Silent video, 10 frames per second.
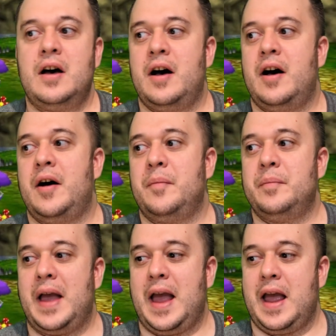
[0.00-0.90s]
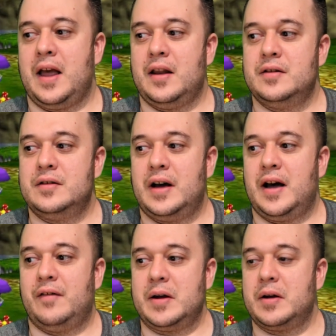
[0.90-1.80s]
and
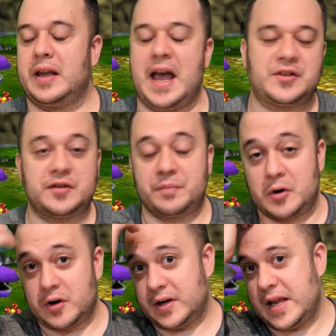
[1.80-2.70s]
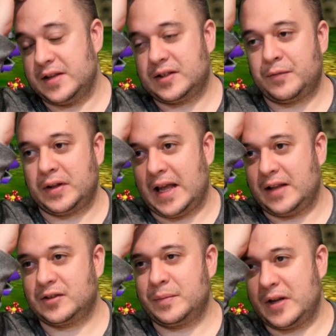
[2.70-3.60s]
like Castles of Burgundy, stuff like
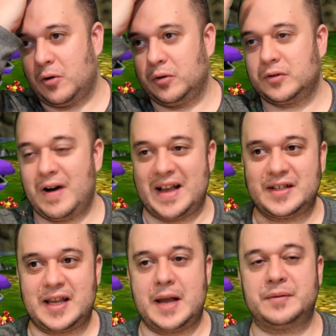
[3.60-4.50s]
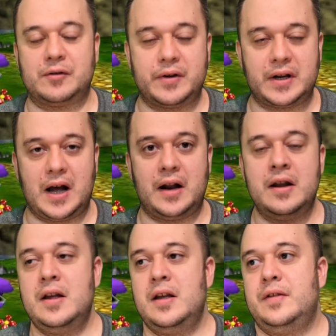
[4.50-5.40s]
that. Some of the old classic games that really got
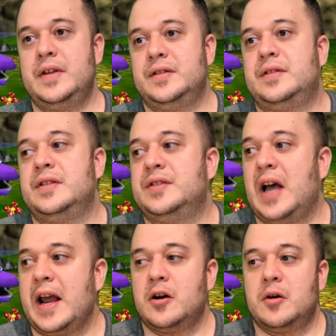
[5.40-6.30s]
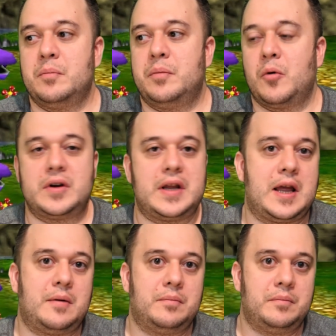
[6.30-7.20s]
this designer board
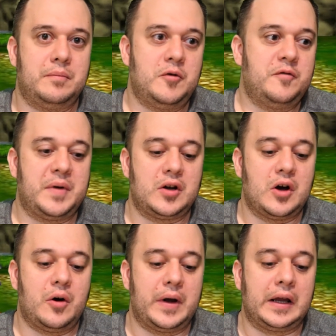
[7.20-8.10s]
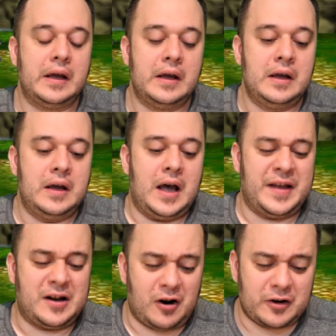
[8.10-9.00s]
game movement going. I
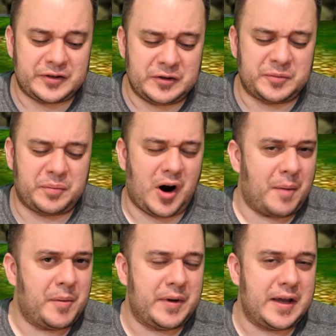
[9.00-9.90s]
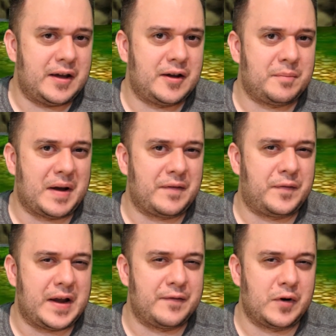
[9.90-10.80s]
think Carcassonne's probably my
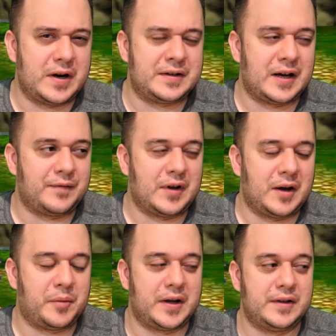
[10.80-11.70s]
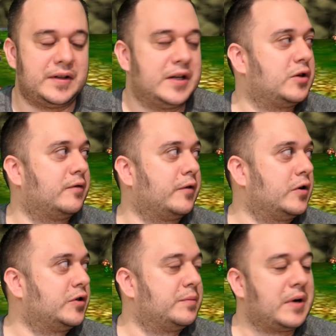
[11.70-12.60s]
favorite. I've not played the digital
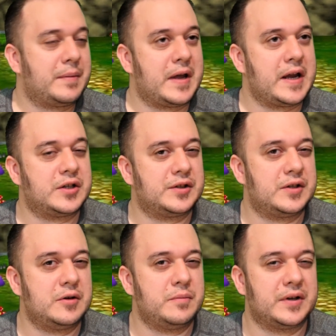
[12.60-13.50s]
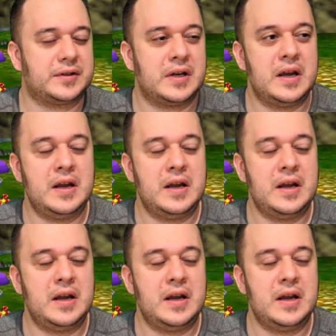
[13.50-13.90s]
version, but I'm anxious to, because